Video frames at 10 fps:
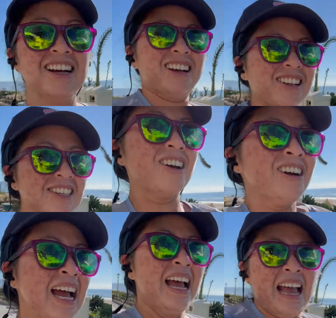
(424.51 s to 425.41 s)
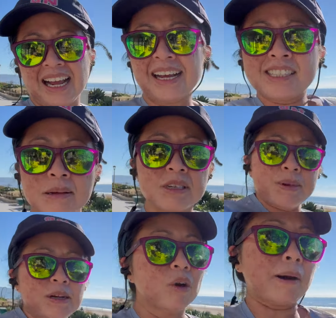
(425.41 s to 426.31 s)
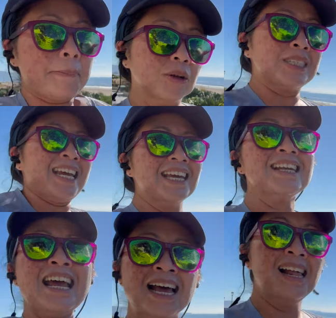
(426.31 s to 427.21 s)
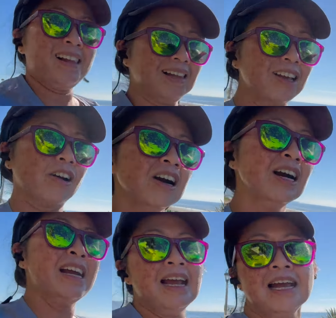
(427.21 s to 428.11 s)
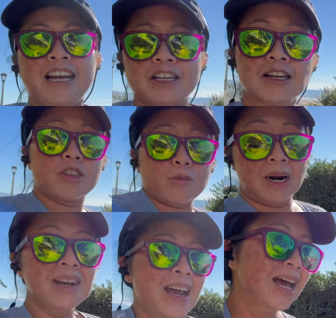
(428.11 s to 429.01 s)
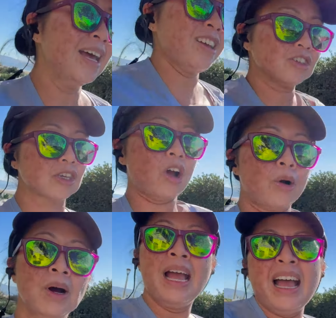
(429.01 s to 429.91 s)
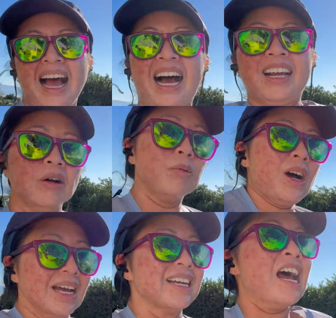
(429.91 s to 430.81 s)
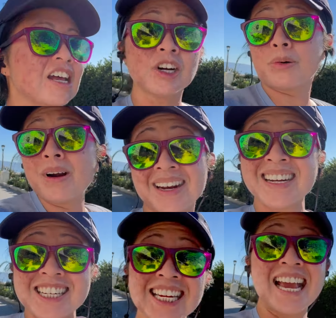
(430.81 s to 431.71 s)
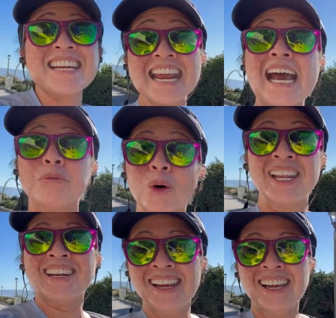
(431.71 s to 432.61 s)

Also, I got some speed work built in later into this run, so I didn't want to run into any headwind.